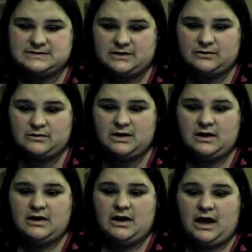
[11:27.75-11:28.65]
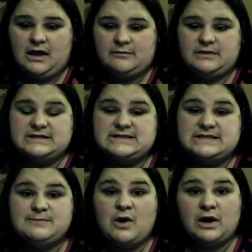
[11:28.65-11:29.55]
So this
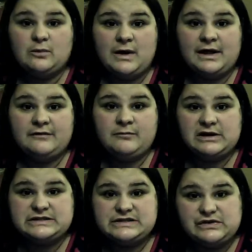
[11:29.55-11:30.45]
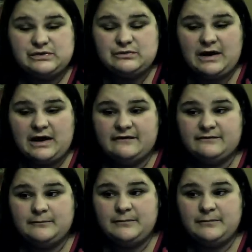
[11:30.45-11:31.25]
is part 1 of part 2 of